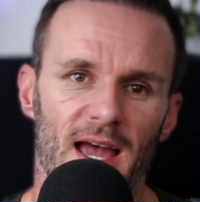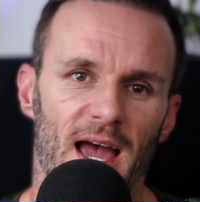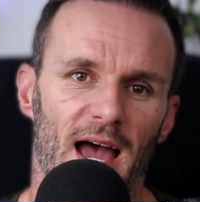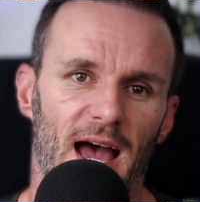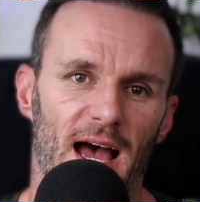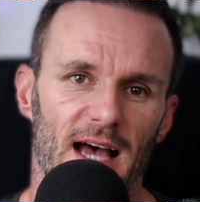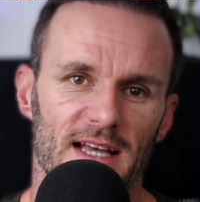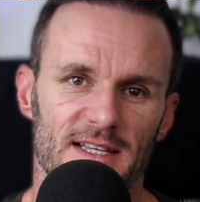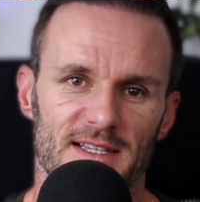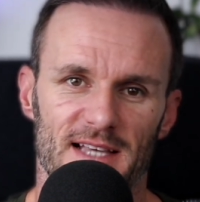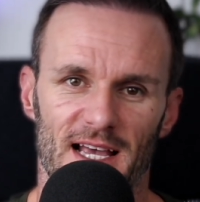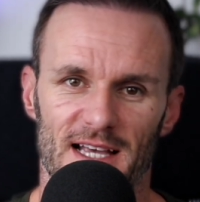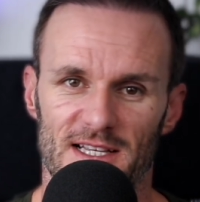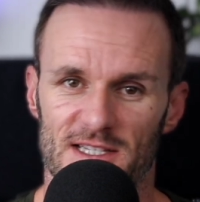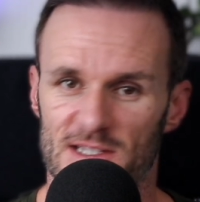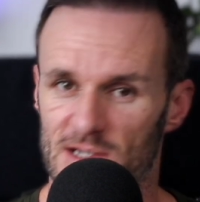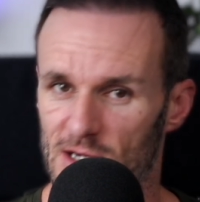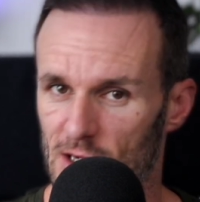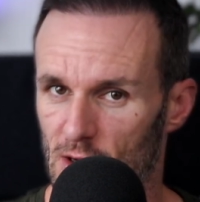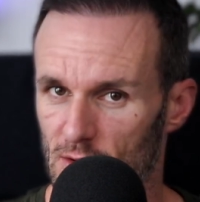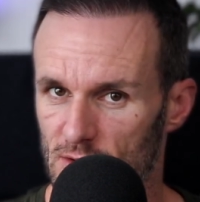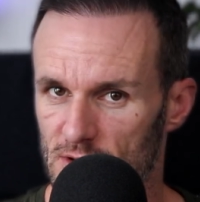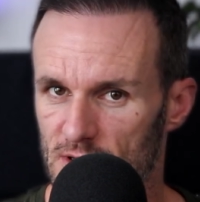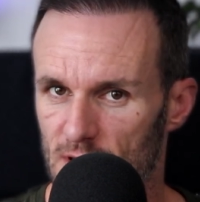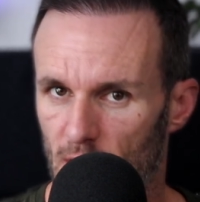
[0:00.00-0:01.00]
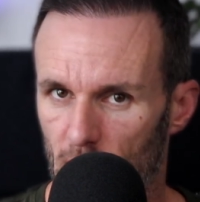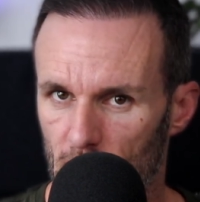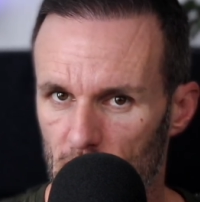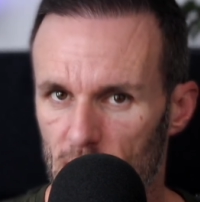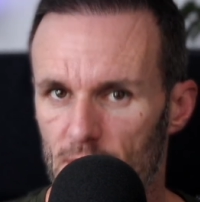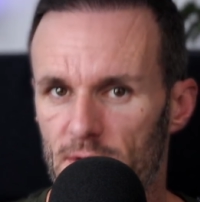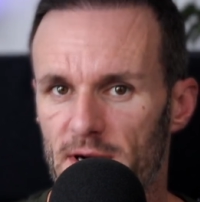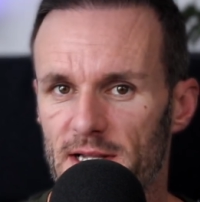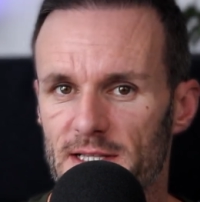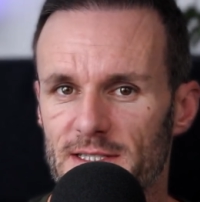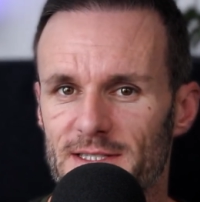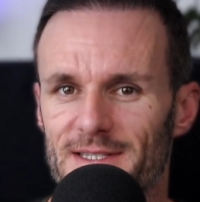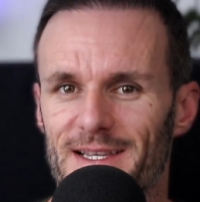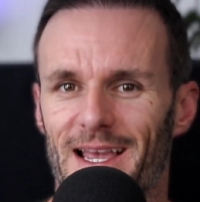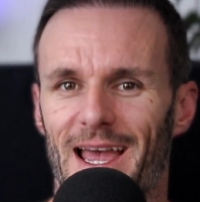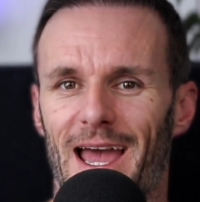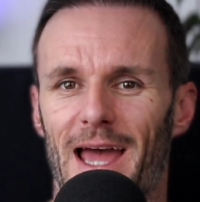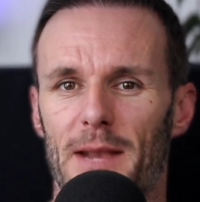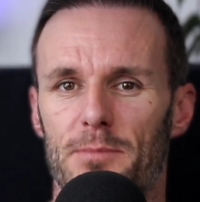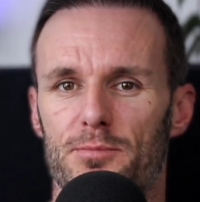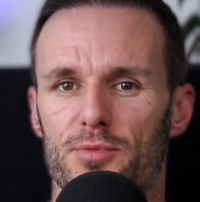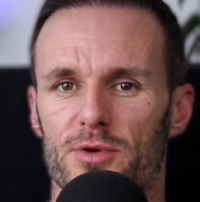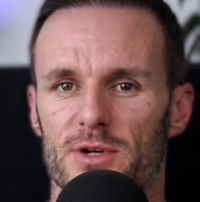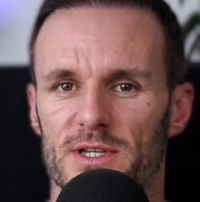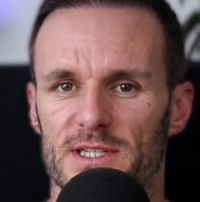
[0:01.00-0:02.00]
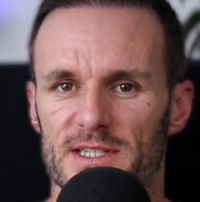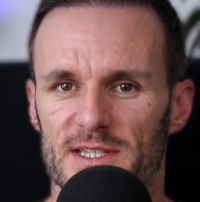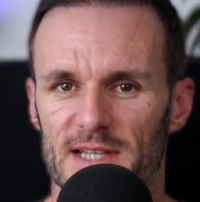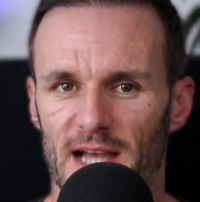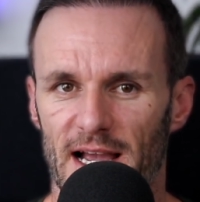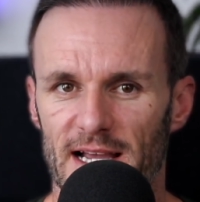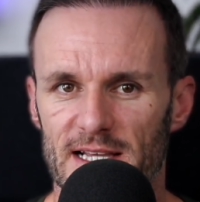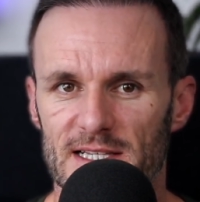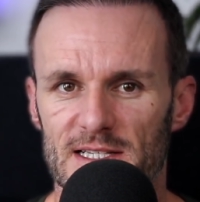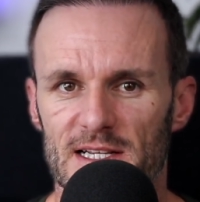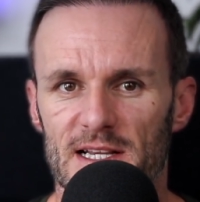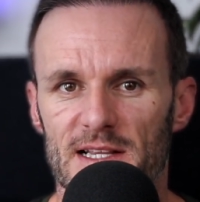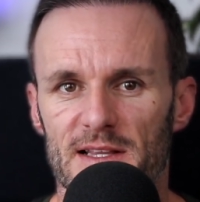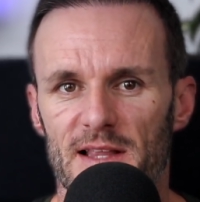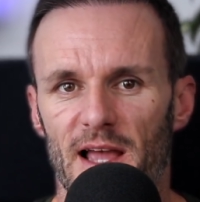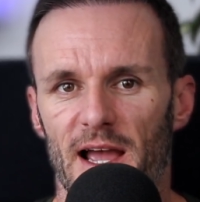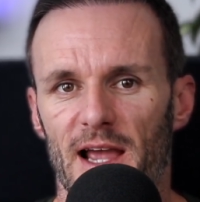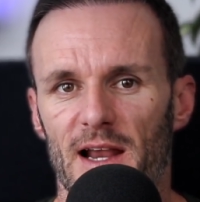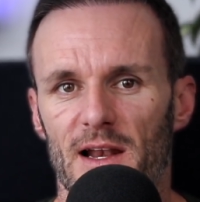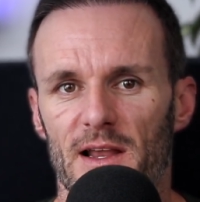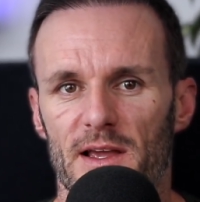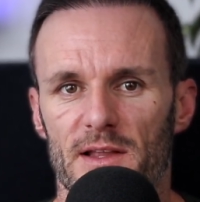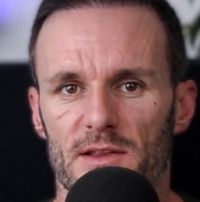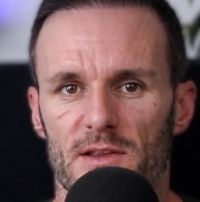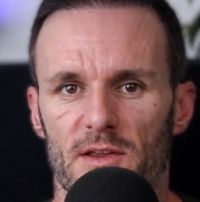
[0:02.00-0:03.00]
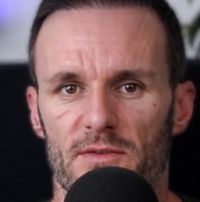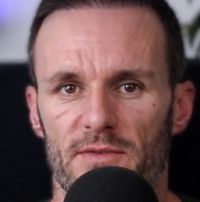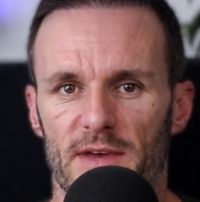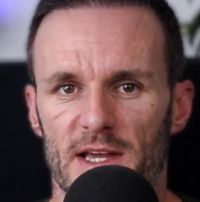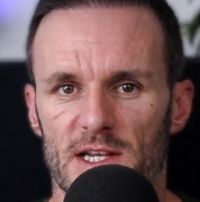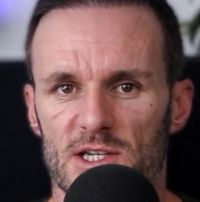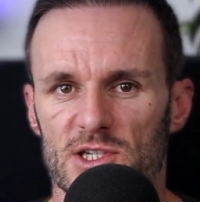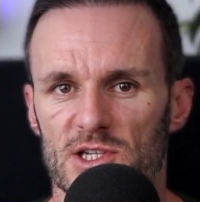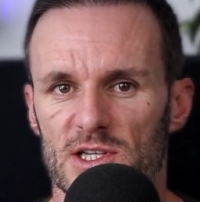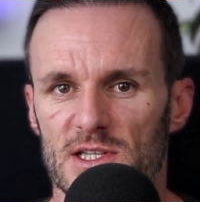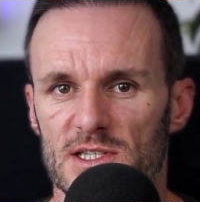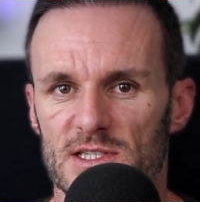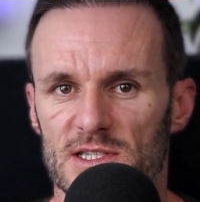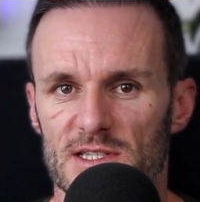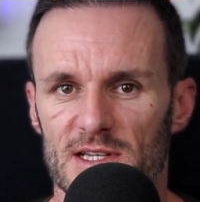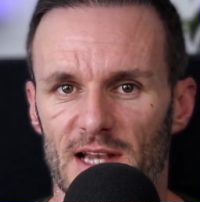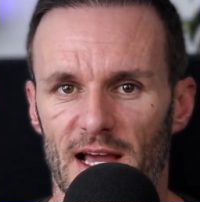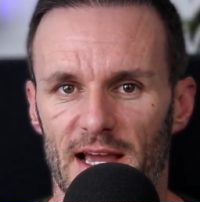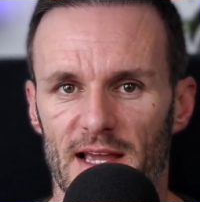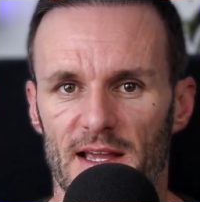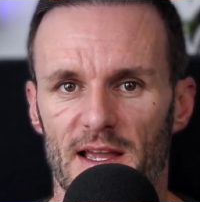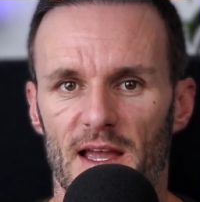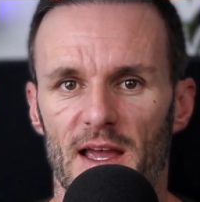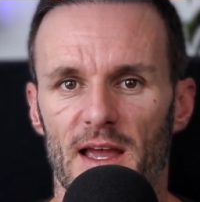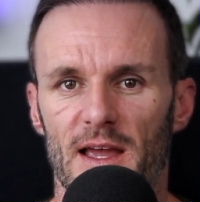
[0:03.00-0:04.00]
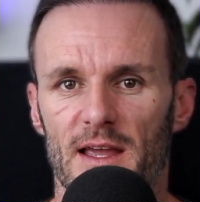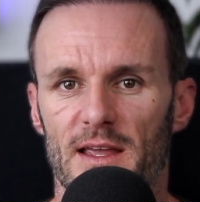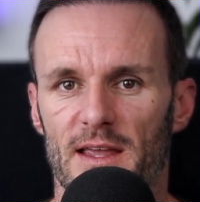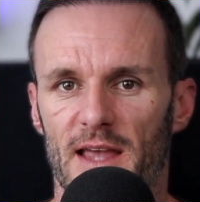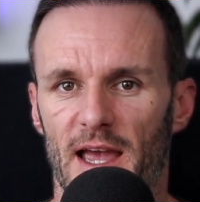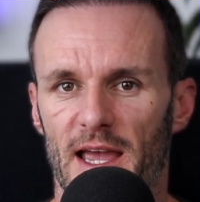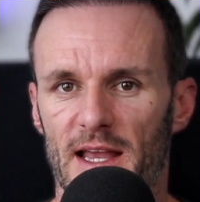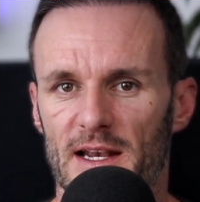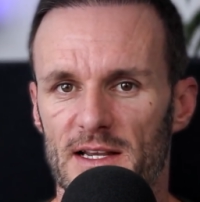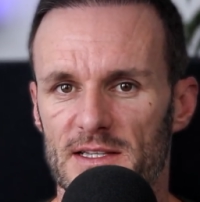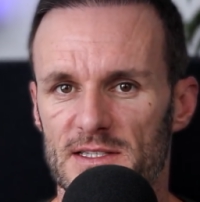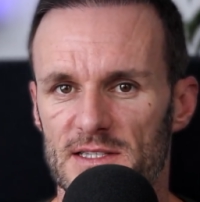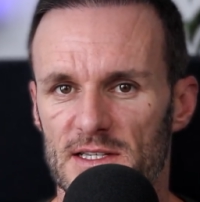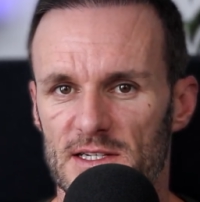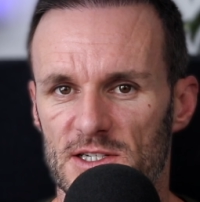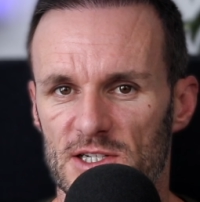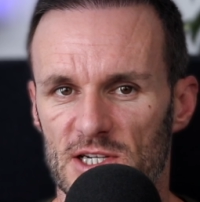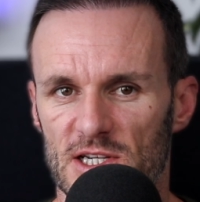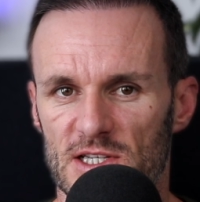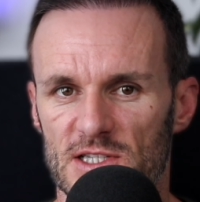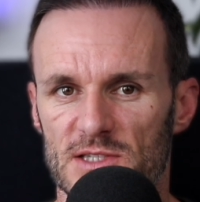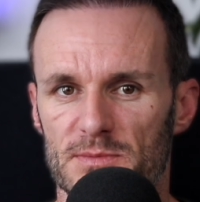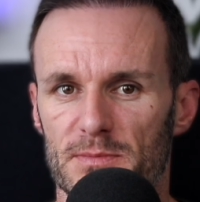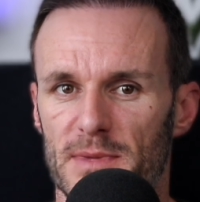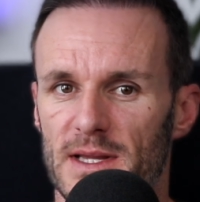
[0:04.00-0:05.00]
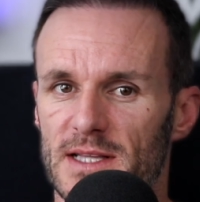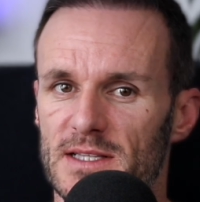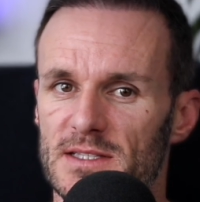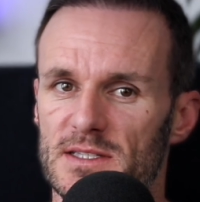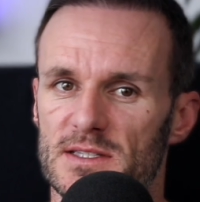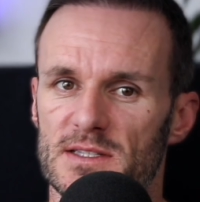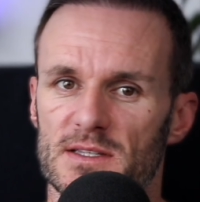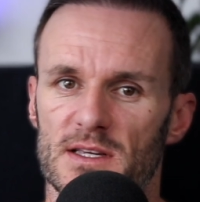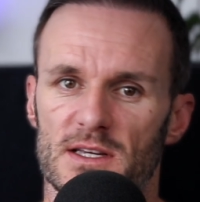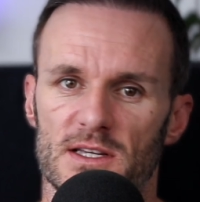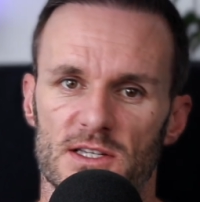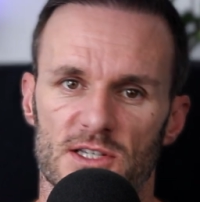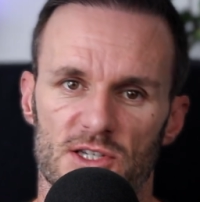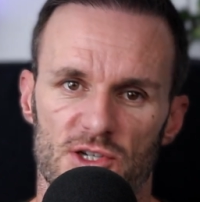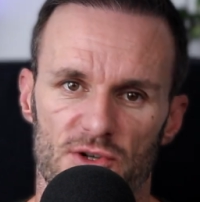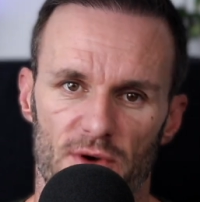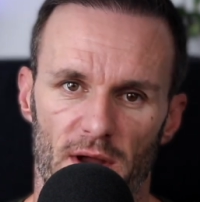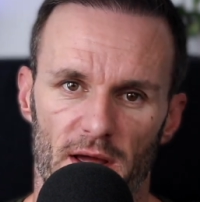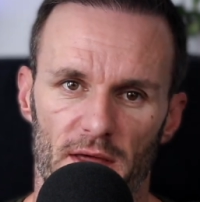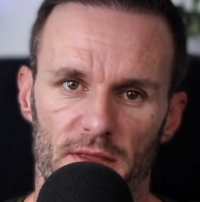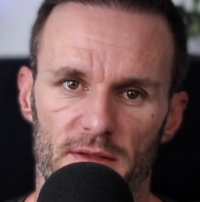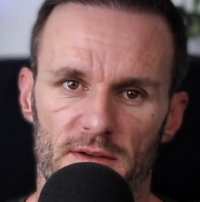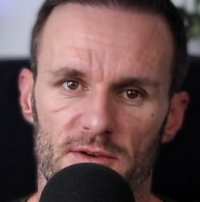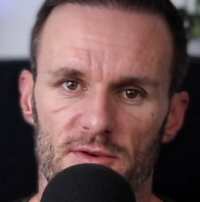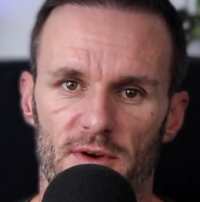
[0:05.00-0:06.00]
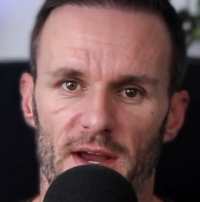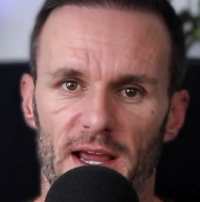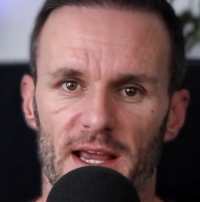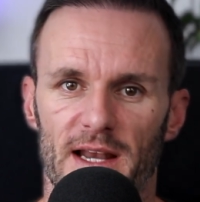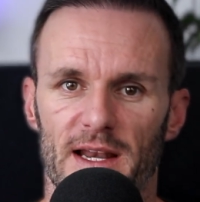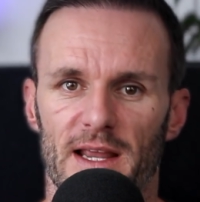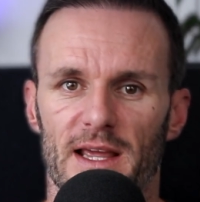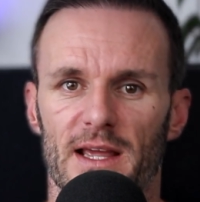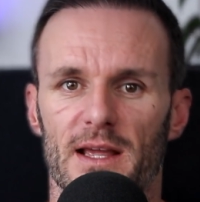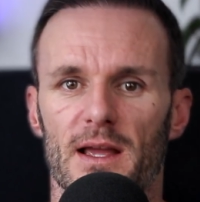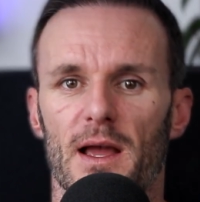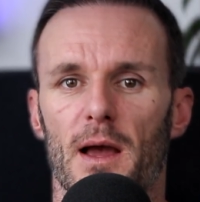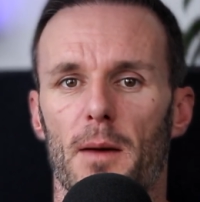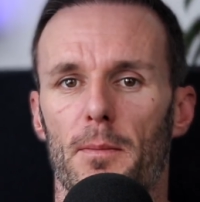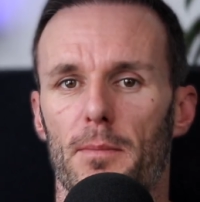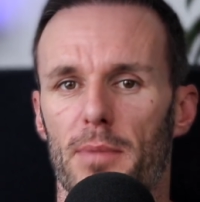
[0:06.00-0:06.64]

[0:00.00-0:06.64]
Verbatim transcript: assess load tolerance, and precisely tailor interventions like cadence adjustments, strength training,